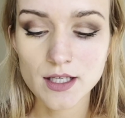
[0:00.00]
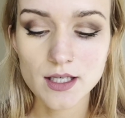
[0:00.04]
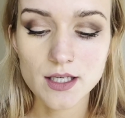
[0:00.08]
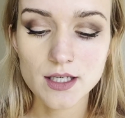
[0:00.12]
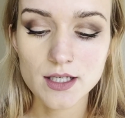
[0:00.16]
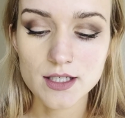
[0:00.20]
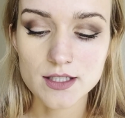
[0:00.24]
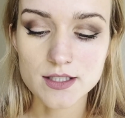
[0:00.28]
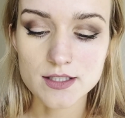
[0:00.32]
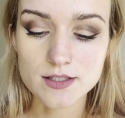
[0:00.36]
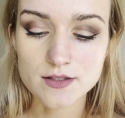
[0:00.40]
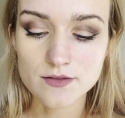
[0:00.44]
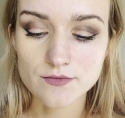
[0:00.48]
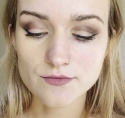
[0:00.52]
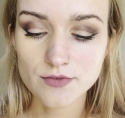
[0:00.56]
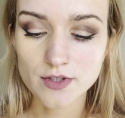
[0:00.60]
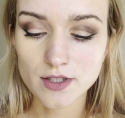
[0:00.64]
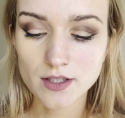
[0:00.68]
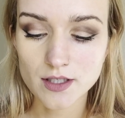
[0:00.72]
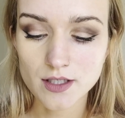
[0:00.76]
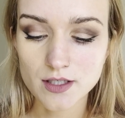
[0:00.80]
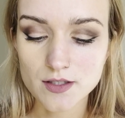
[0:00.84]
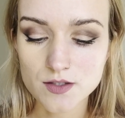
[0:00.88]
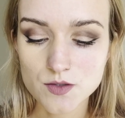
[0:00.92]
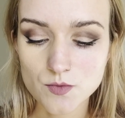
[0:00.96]
It doesn't feel
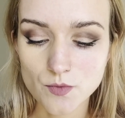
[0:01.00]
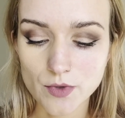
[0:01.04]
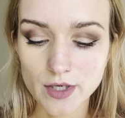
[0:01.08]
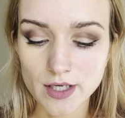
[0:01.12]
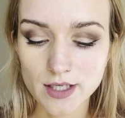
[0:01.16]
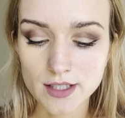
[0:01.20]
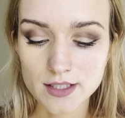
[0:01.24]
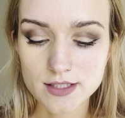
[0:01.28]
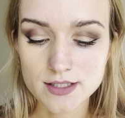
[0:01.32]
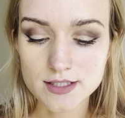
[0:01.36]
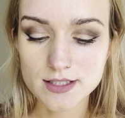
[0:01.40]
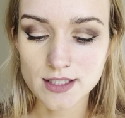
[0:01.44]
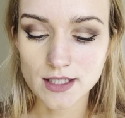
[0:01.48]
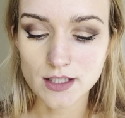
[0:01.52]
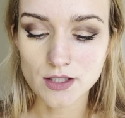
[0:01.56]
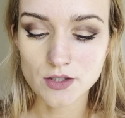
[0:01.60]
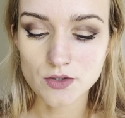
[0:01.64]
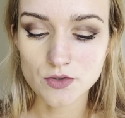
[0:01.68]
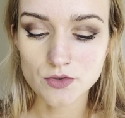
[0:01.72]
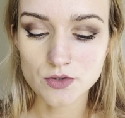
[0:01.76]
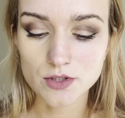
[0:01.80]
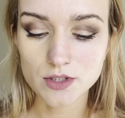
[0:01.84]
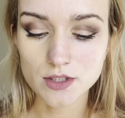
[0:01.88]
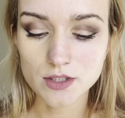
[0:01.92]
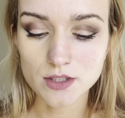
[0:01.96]
like it's weighing
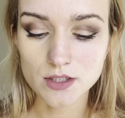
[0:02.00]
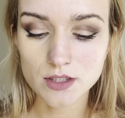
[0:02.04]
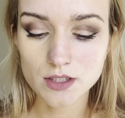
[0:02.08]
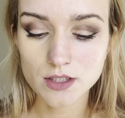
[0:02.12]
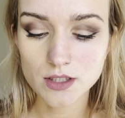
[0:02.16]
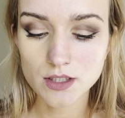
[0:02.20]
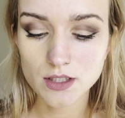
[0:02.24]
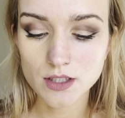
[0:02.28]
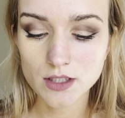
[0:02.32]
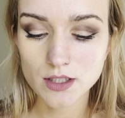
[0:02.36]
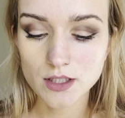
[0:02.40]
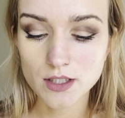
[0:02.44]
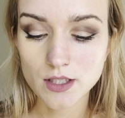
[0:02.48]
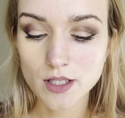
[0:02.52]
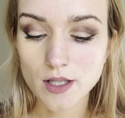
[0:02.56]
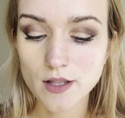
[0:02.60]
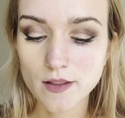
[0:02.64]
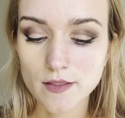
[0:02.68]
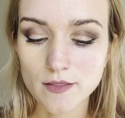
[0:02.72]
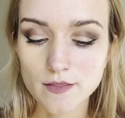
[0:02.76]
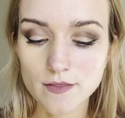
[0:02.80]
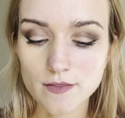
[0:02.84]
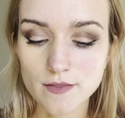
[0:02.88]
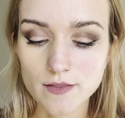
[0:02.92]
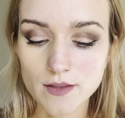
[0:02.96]
down
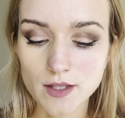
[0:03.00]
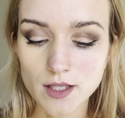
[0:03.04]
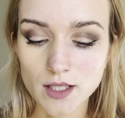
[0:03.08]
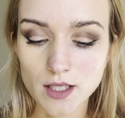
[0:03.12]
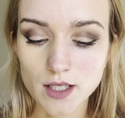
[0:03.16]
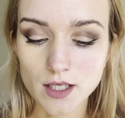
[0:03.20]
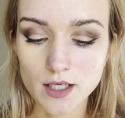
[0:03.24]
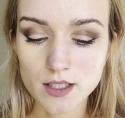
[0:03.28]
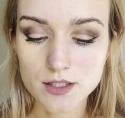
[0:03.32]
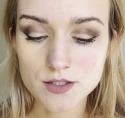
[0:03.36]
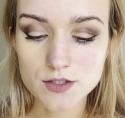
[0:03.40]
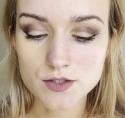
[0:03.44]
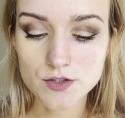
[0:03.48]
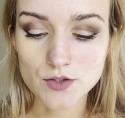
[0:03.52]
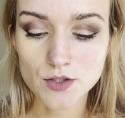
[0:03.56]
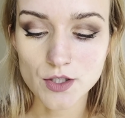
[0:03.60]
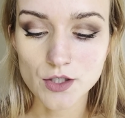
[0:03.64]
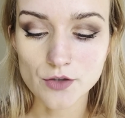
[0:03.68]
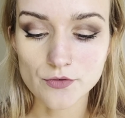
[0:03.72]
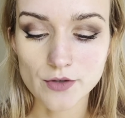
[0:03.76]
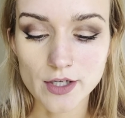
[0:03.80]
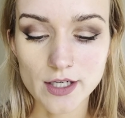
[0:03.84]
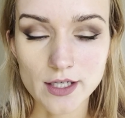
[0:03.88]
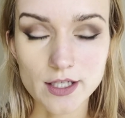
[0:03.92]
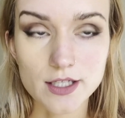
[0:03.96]
the Studio
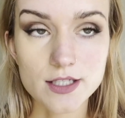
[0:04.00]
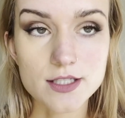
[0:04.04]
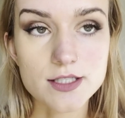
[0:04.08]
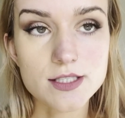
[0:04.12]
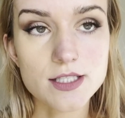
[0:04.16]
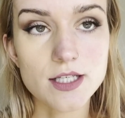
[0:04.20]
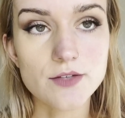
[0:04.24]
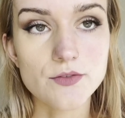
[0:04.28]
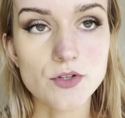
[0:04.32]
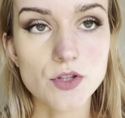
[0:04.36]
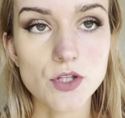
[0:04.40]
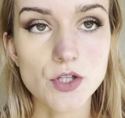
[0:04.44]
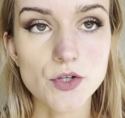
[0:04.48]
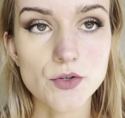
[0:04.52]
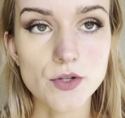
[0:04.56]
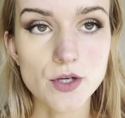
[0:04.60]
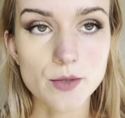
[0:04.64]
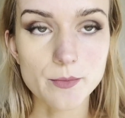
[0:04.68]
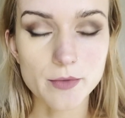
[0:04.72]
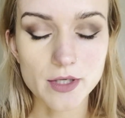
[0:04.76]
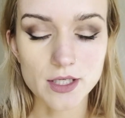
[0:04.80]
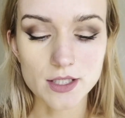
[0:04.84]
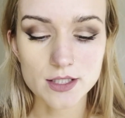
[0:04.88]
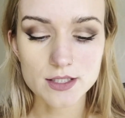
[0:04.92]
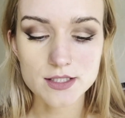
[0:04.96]
Radiance, even though they're
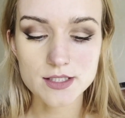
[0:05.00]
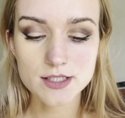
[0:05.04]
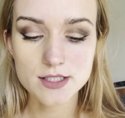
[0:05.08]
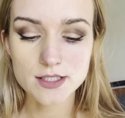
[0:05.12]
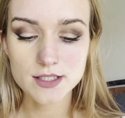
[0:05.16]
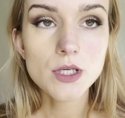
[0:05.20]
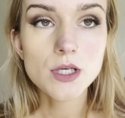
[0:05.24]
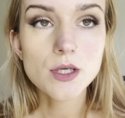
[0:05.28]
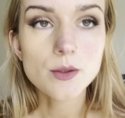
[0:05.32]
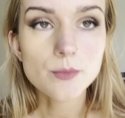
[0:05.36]
mixed.